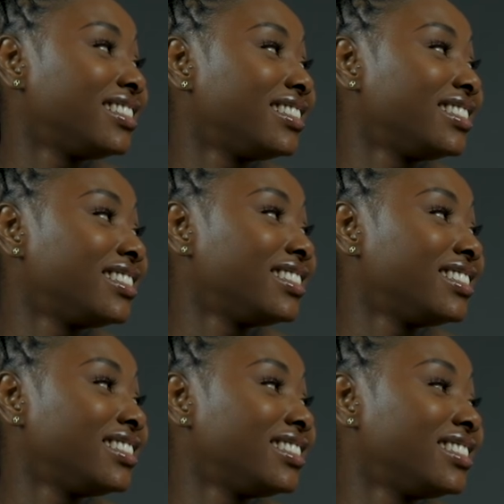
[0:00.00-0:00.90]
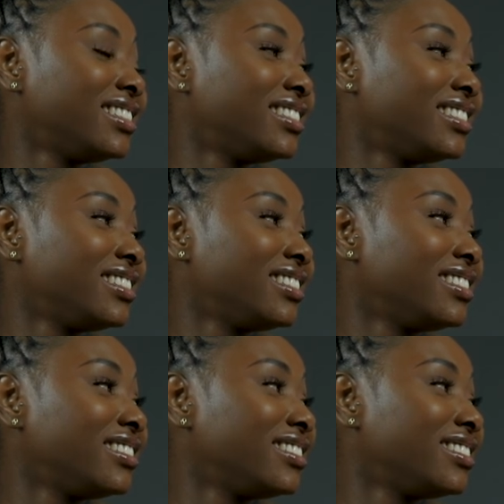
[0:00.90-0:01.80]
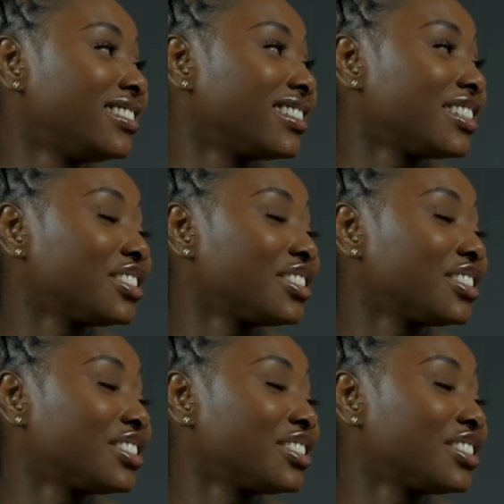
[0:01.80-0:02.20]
(silent)